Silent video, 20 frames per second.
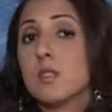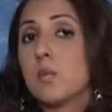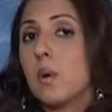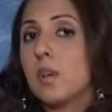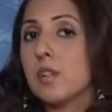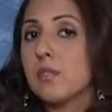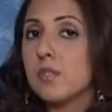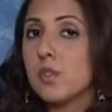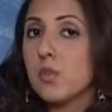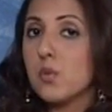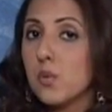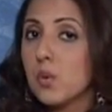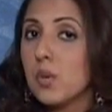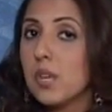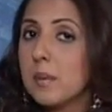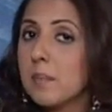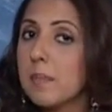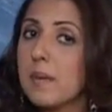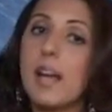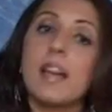It's one of the
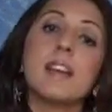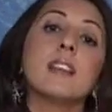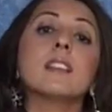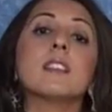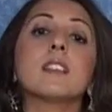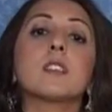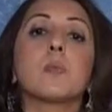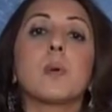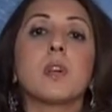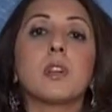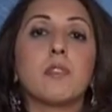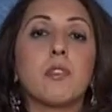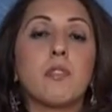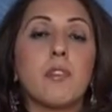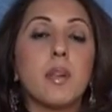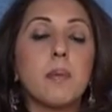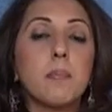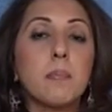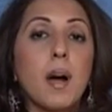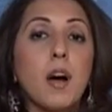ruling planets. It's one of a
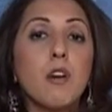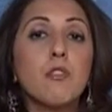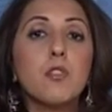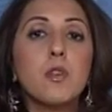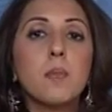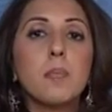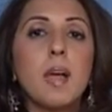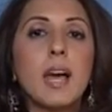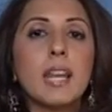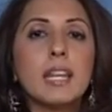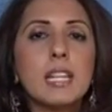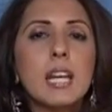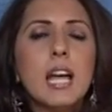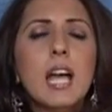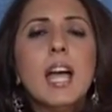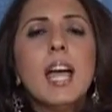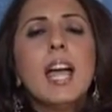very powerful planet.